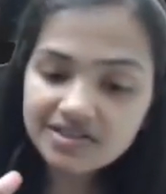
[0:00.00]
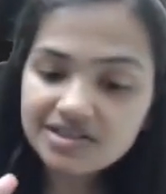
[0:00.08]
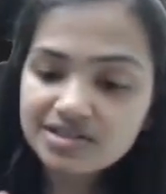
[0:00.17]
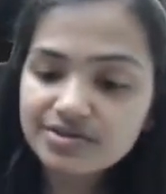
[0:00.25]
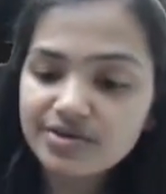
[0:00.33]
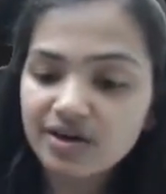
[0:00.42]

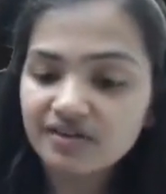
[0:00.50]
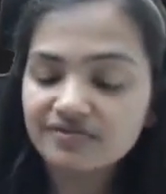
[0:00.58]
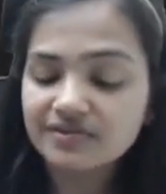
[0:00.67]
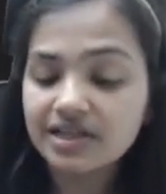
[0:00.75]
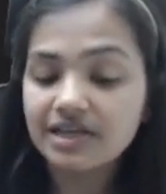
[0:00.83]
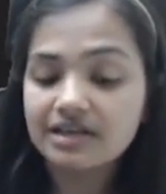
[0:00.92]
is of
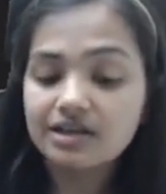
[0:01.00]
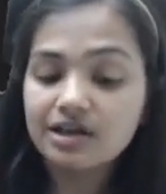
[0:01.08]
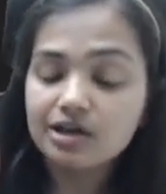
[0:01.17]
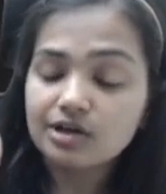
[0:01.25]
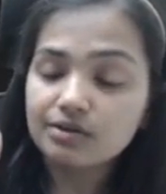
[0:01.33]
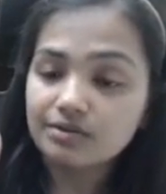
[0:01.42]
the
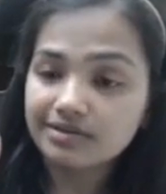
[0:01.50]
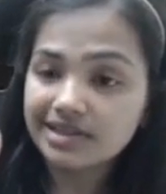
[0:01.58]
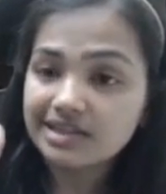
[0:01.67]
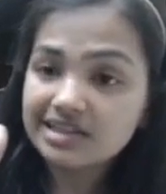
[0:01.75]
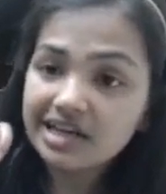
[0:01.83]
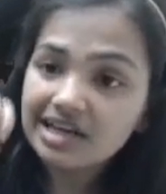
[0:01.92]

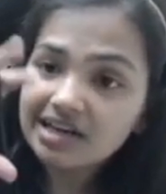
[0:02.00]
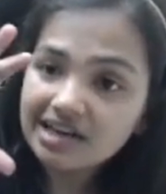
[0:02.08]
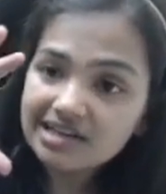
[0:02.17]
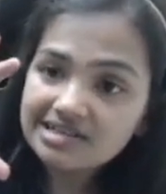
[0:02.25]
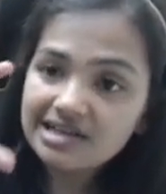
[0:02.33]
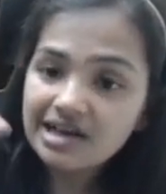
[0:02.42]

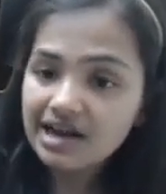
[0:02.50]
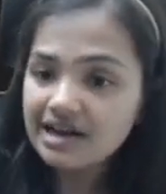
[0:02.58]
thickness and